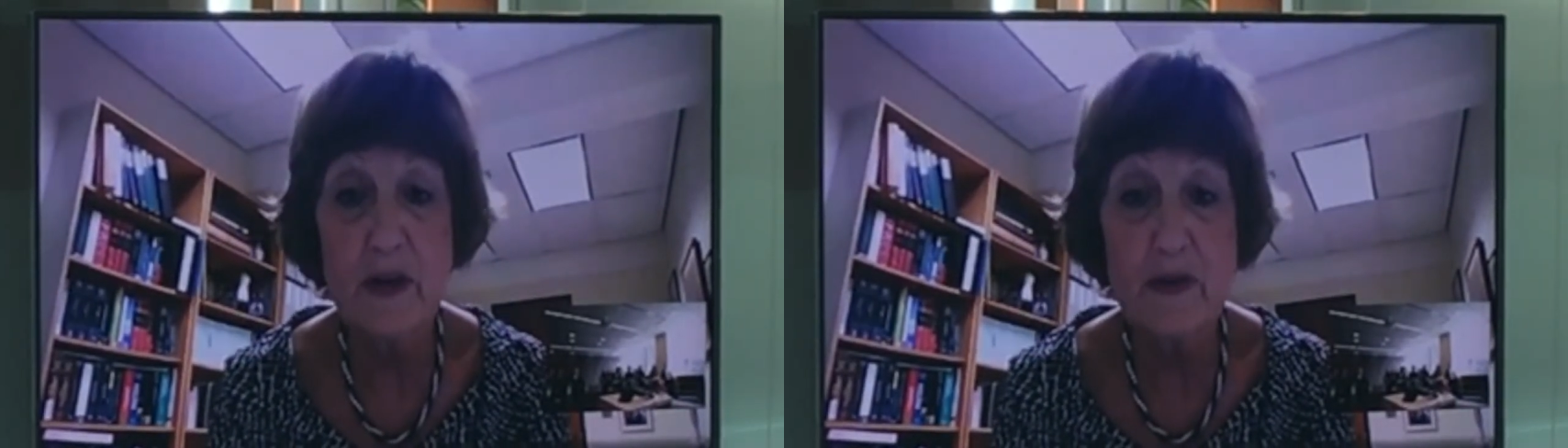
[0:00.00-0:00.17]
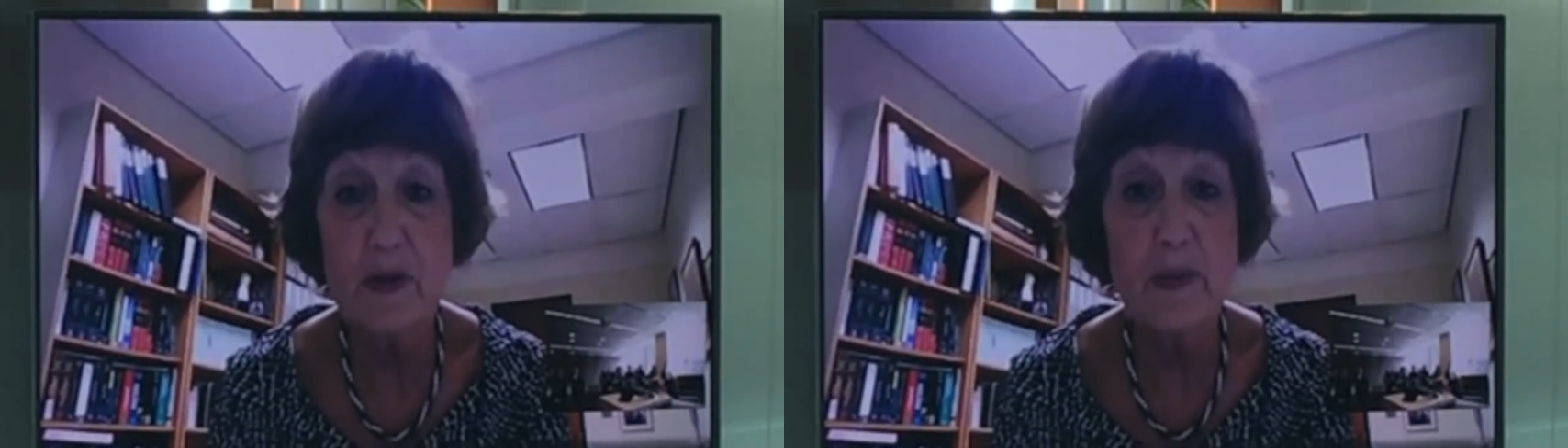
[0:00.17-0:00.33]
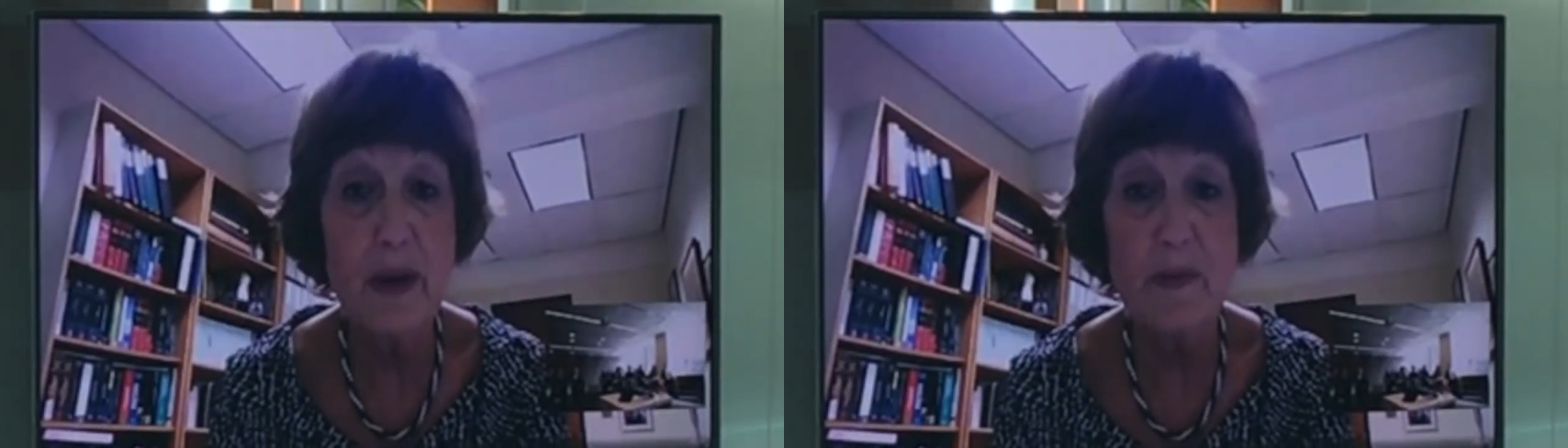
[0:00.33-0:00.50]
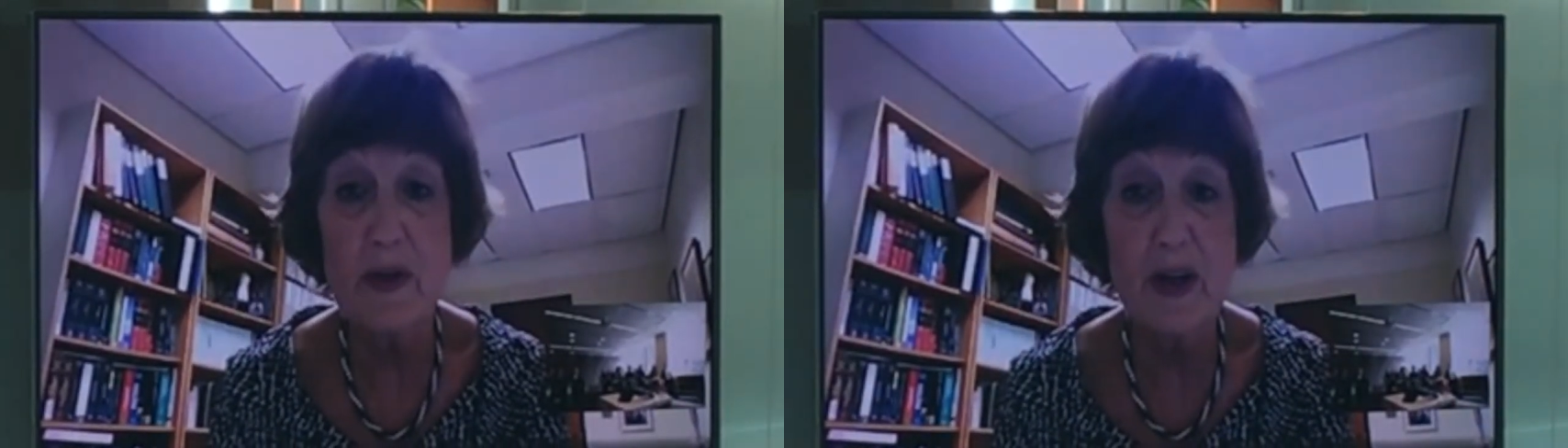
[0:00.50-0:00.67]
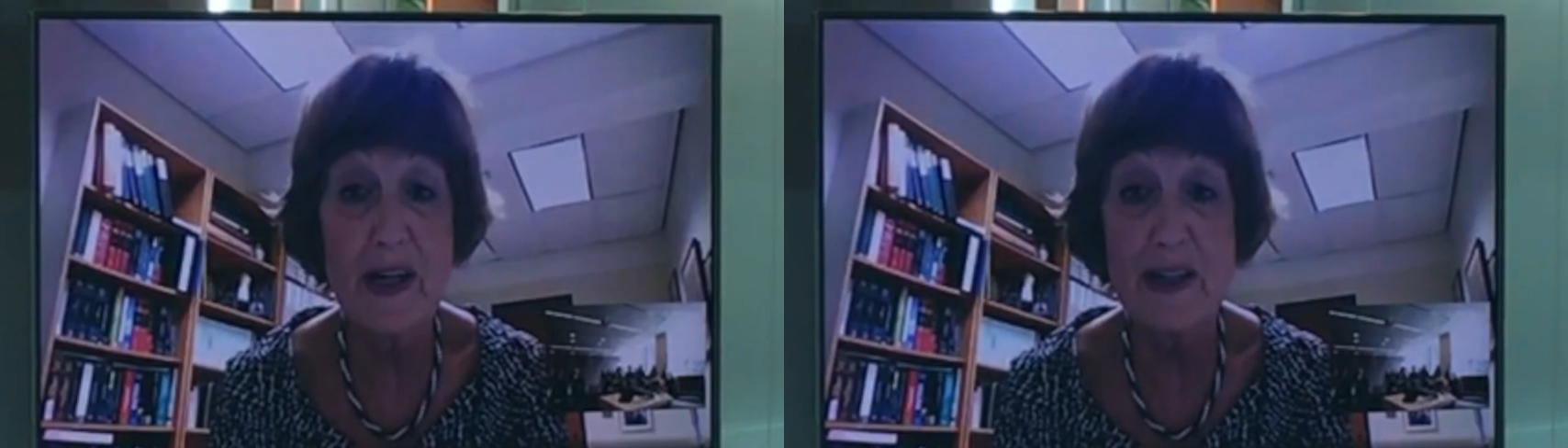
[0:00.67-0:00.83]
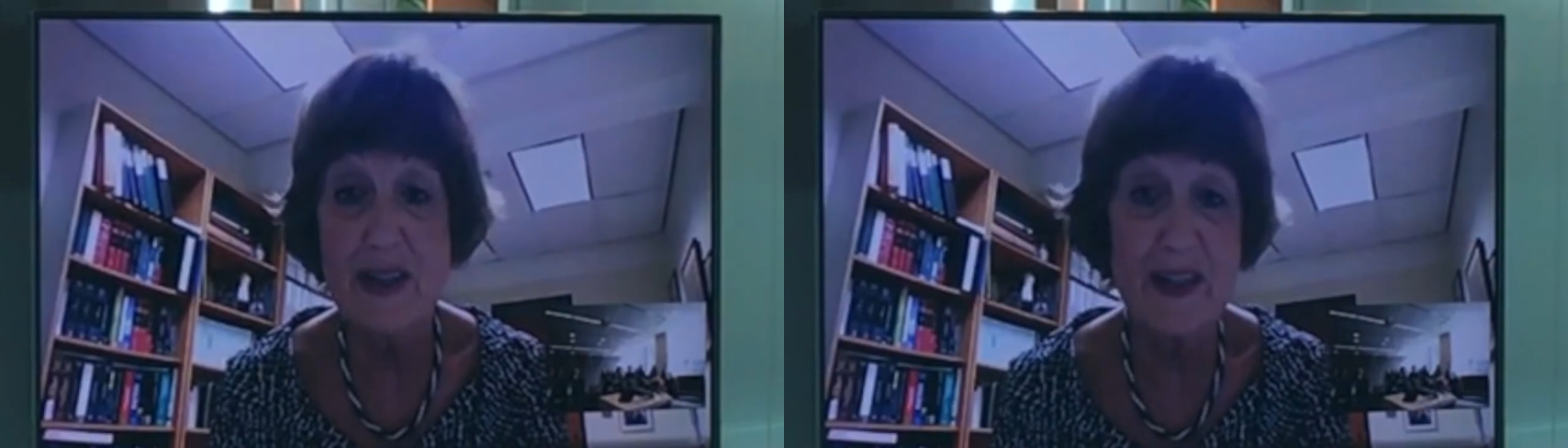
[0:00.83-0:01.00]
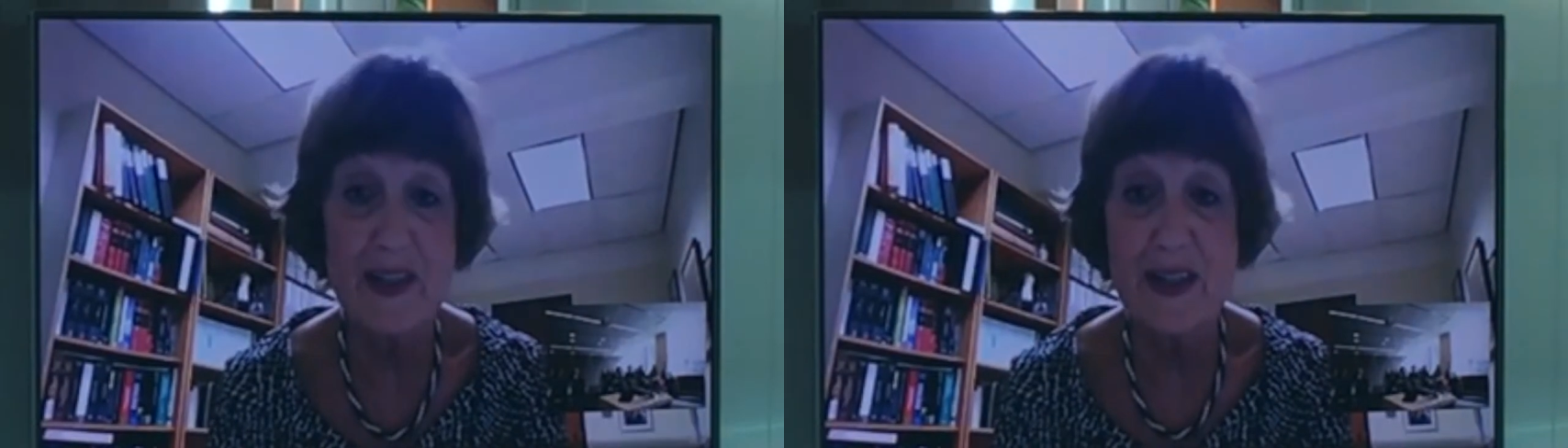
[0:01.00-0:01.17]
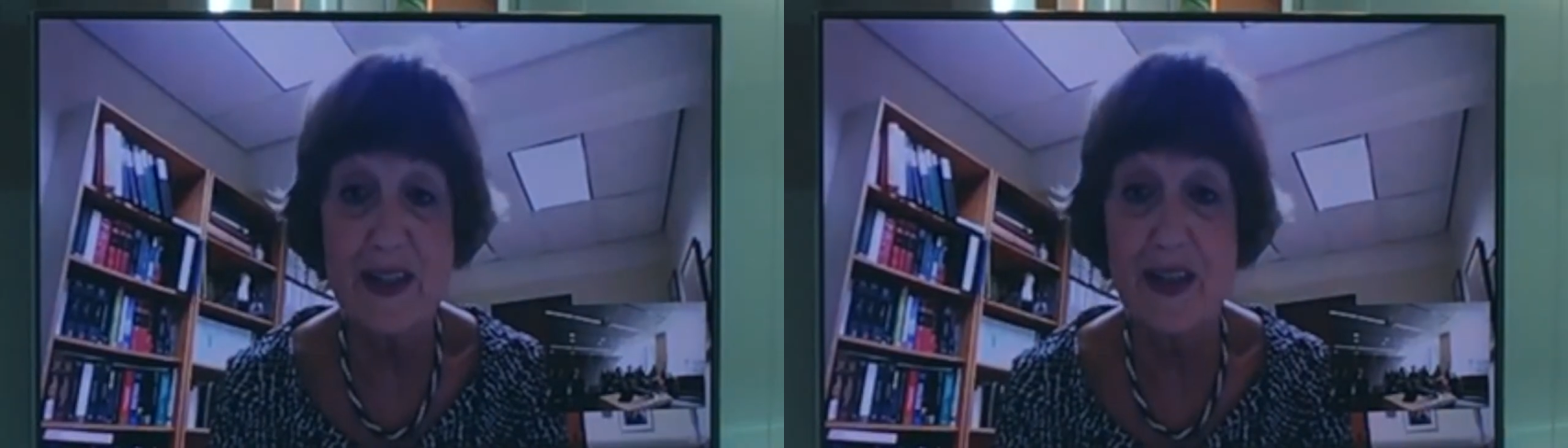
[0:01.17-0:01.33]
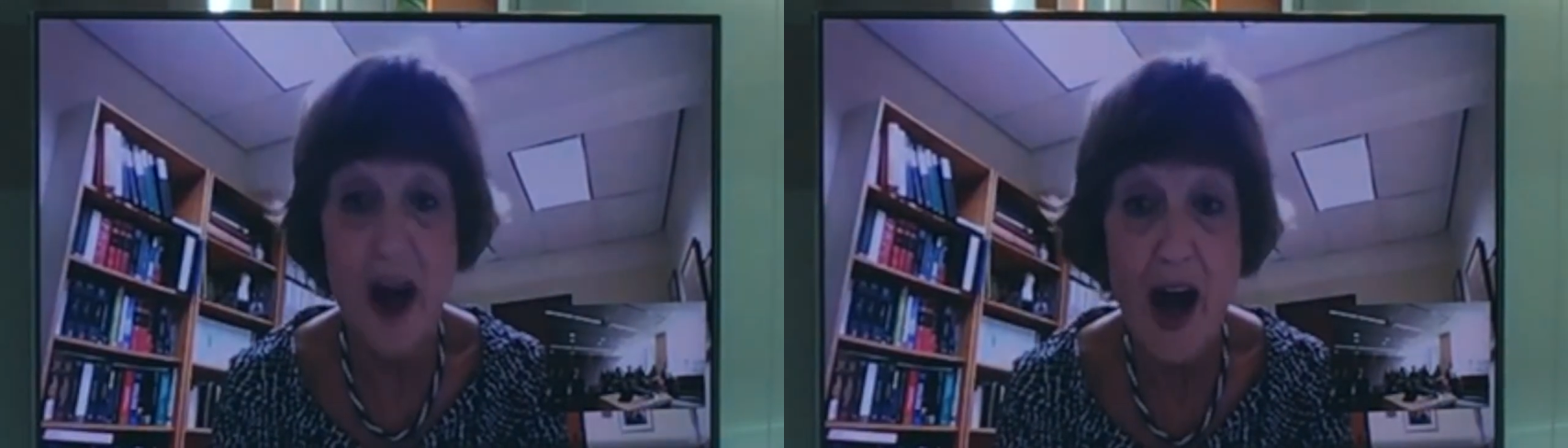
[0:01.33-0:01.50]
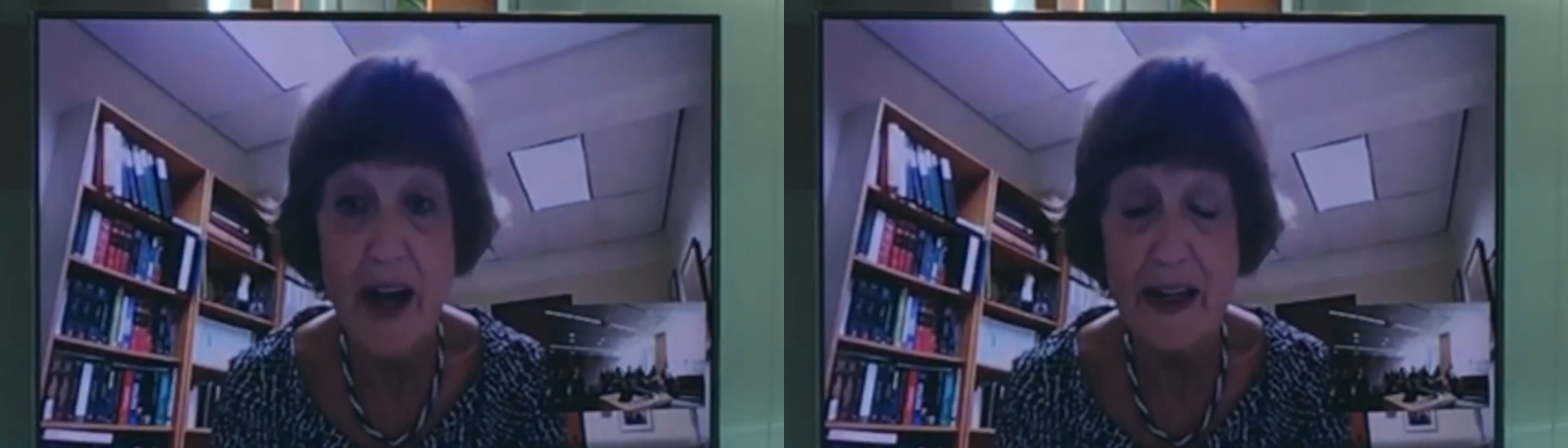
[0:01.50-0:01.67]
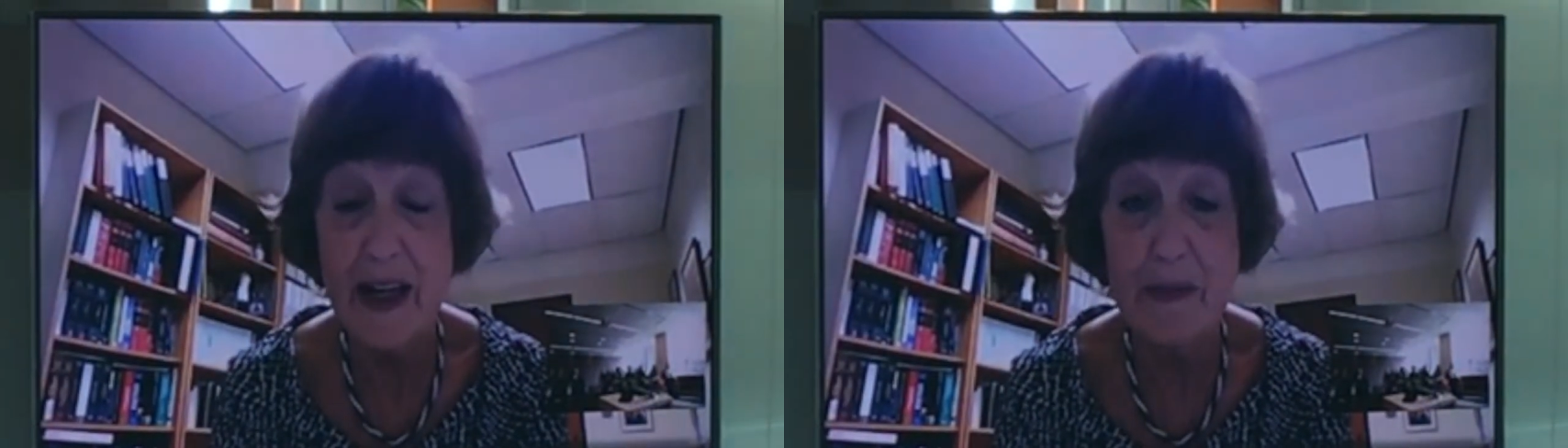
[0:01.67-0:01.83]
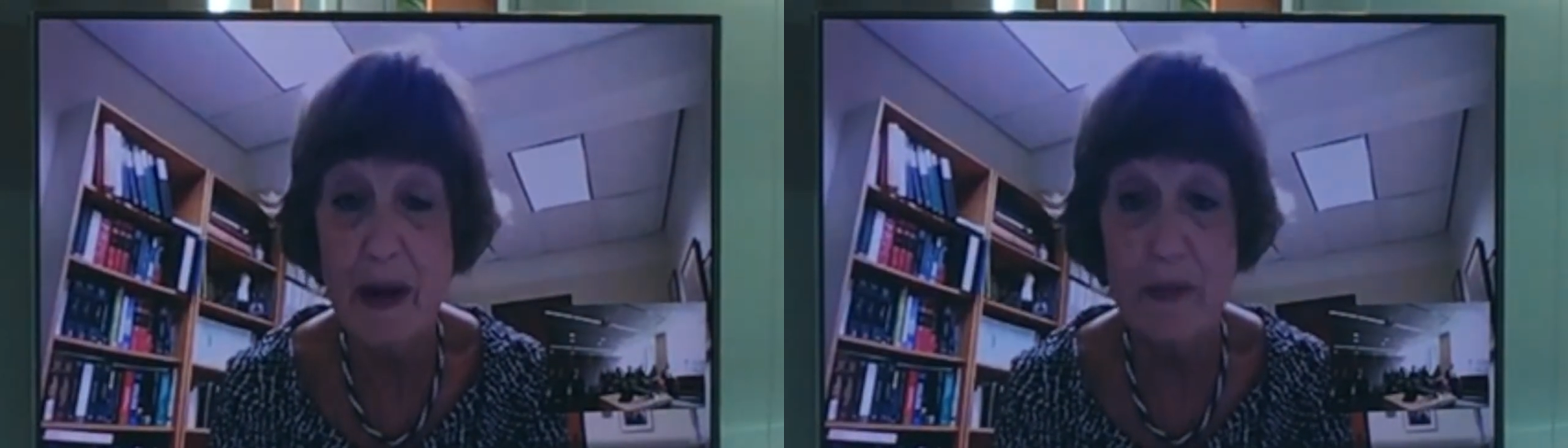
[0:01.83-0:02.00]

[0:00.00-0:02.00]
You have to remember, the United States is not a